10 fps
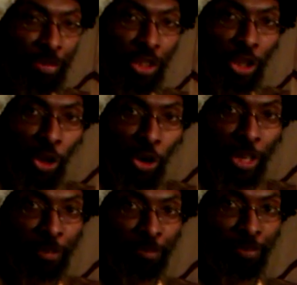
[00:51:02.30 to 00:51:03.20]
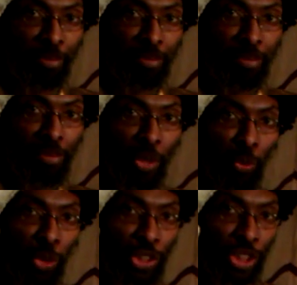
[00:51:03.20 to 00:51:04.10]
the Lord,
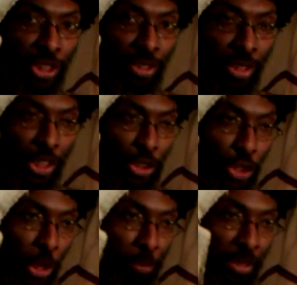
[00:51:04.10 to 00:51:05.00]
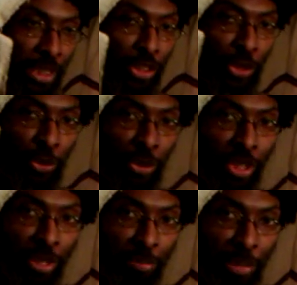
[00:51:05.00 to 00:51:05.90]
which is interpreted to
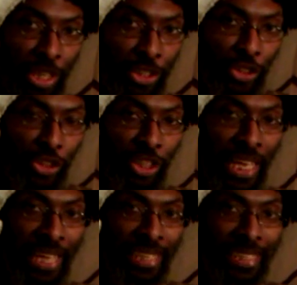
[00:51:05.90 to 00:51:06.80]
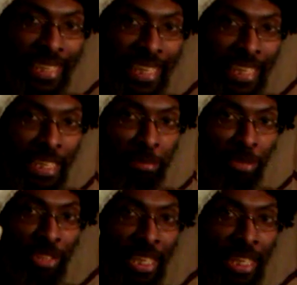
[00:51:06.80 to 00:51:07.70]
be understood as the kingdom
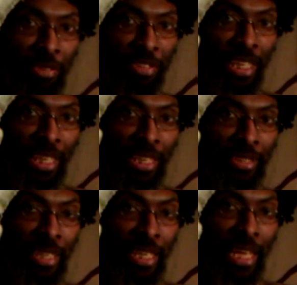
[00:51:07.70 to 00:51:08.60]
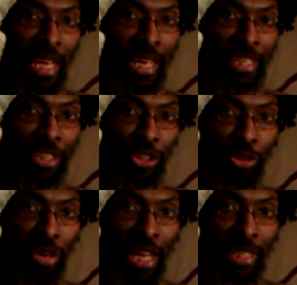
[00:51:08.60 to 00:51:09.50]
of the King of Kings and his
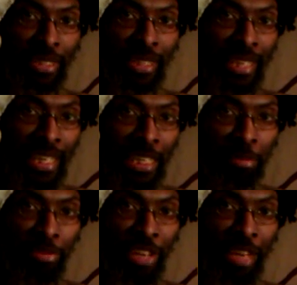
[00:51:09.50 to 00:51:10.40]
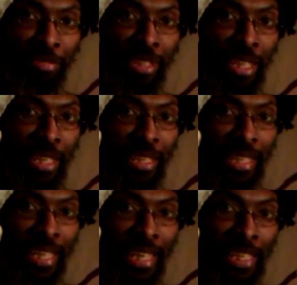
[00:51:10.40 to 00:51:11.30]
Christ, the kingdom of heaven, the
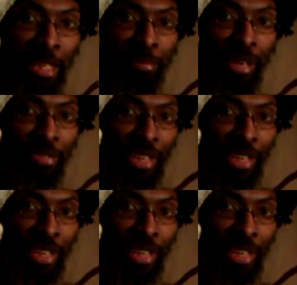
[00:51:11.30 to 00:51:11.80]
kingdom of